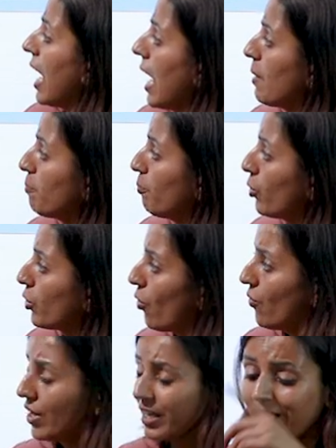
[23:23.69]
and put
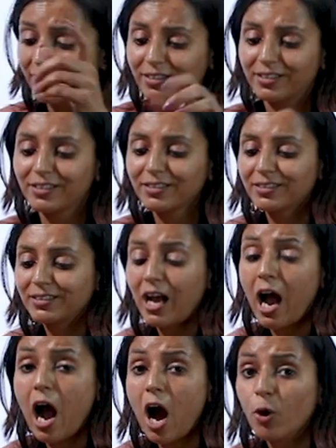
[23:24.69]
over here
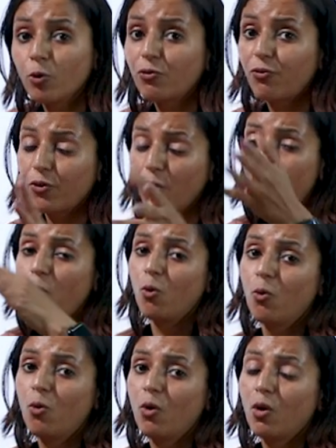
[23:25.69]
the outflow.
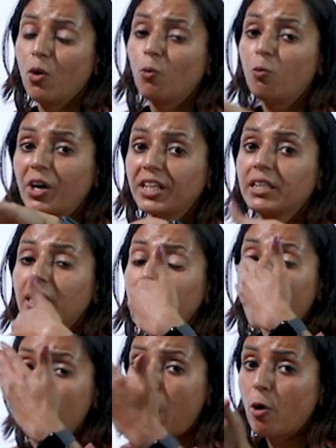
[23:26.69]
What the
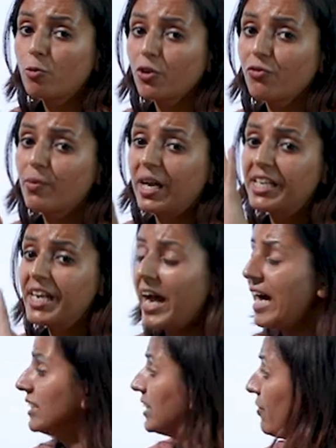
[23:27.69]
amount of money
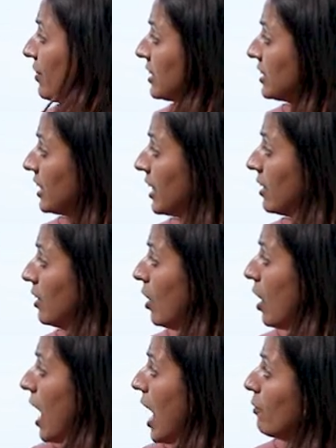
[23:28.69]
has invested.
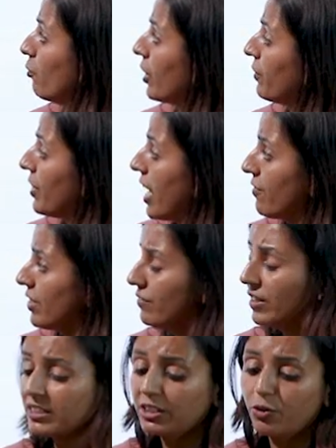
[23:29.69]
And what we have
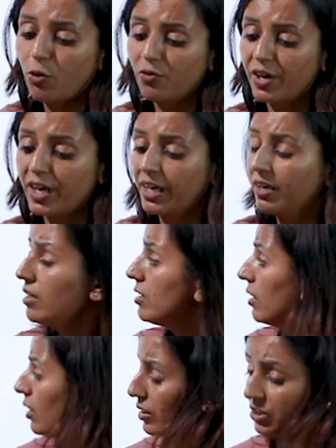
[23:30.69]
invested over here,
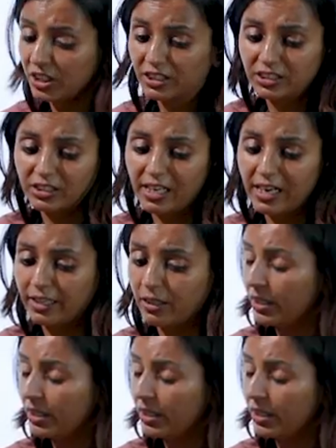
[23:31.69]
just select